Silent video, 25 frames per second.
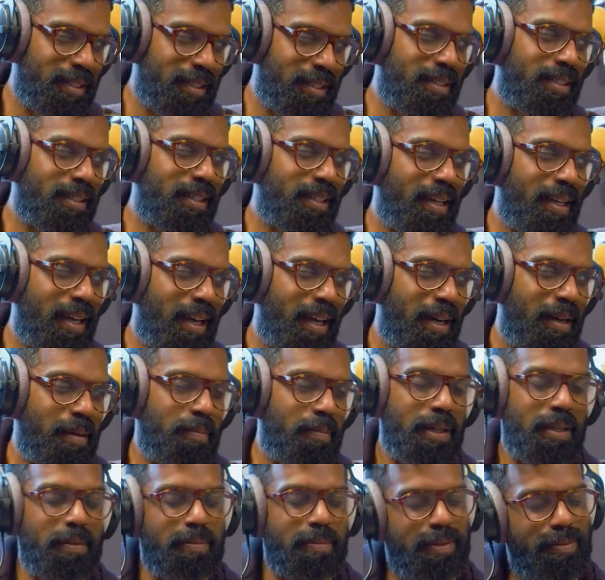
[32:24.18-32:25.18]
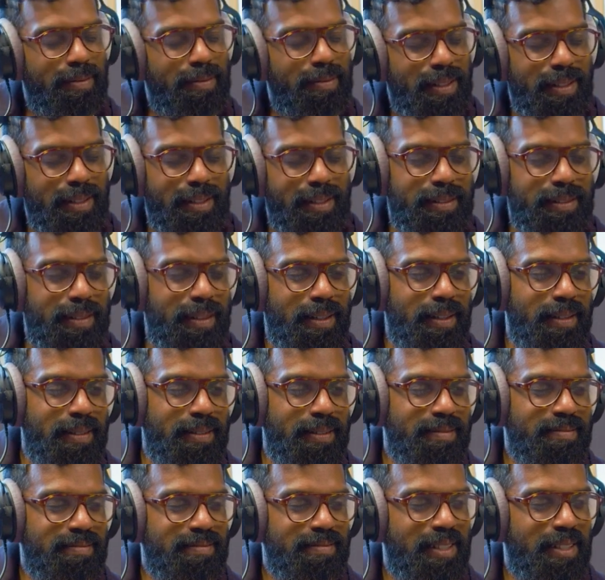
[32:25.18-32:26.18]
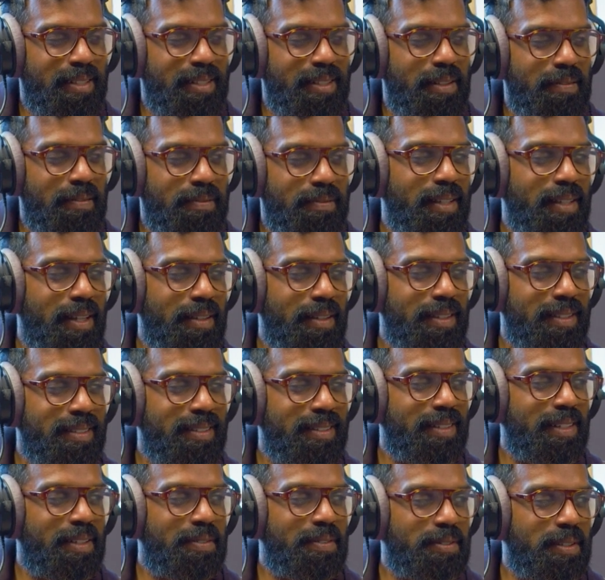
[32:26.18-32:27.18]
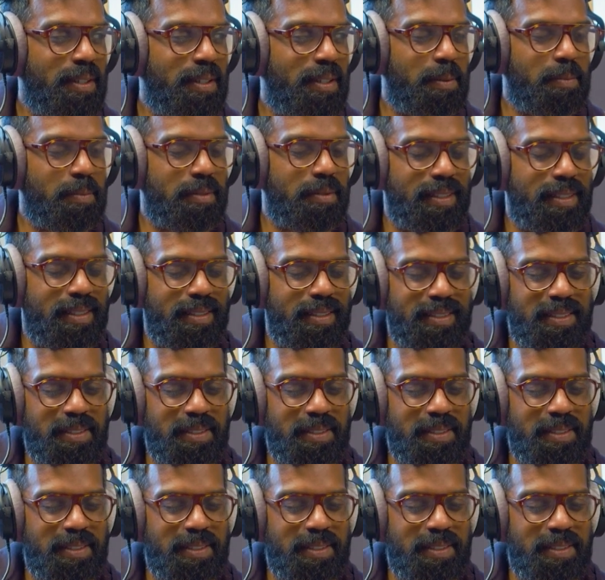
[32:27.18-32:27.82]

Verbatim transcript: to chill it out a bit. But really, I was like, I've done this enough times now.